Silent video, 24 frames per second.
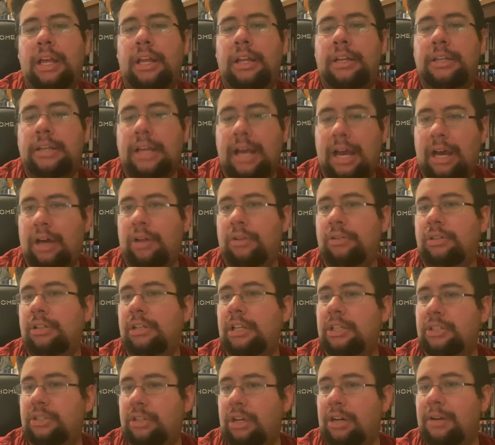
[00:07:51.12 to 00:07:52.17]
Now,
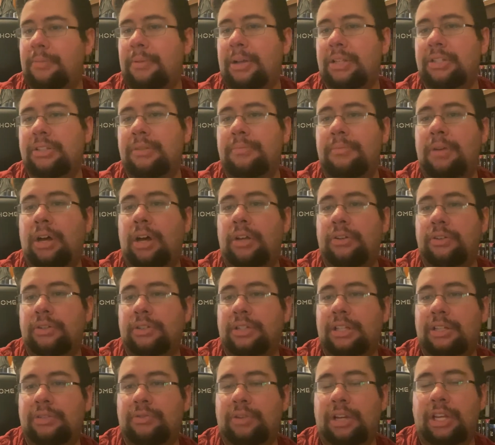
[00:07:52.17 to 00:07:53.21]
let's talk about some other
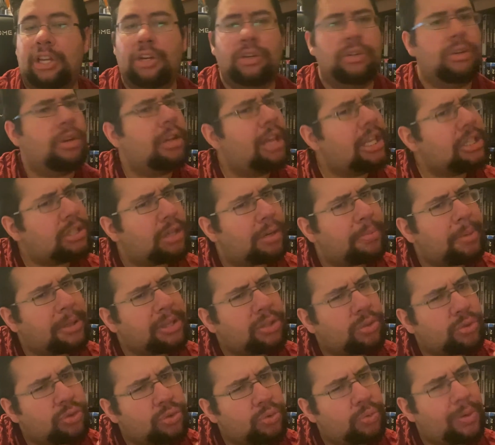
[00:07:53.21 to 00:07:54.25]
things right here. Let's talk about
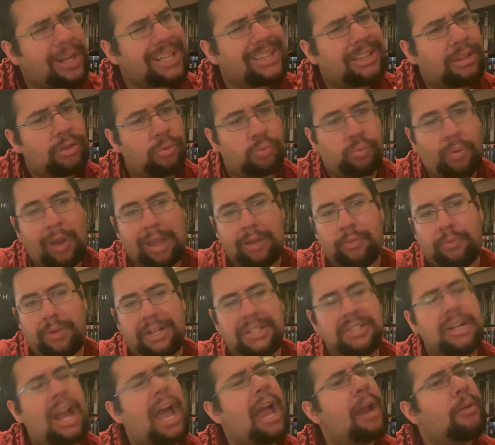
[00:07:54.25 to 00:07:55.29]
the Trent the White
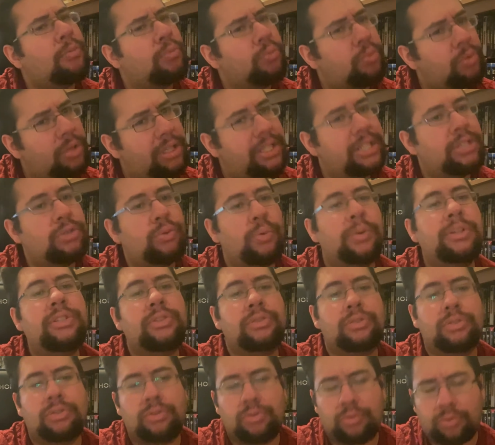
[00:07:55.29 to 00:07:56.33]
Ranger. I really enjoyed
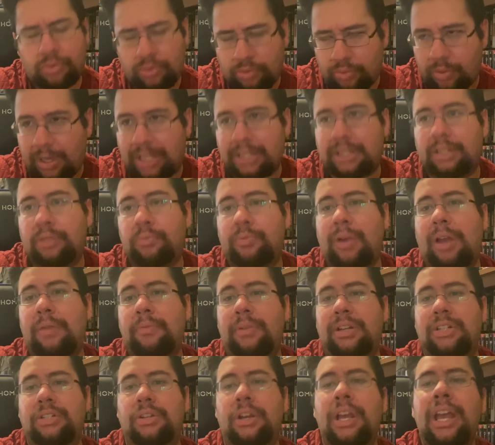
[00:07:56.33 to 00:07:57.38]
Trent the White
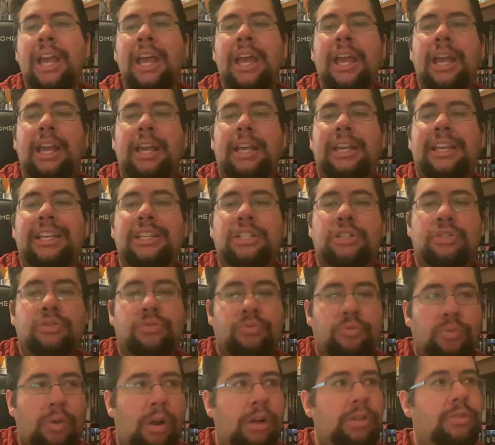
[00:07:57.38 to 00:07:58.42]
Ranger. He
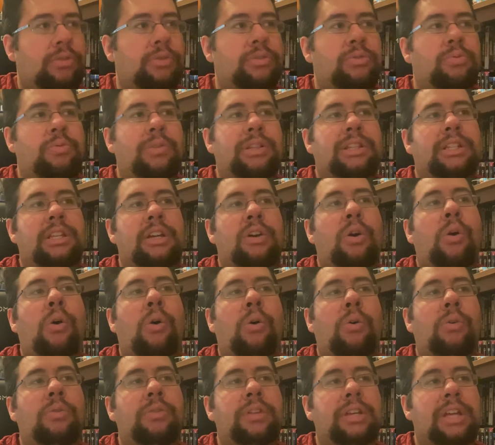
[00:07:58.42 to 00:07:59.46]
struggles with the whole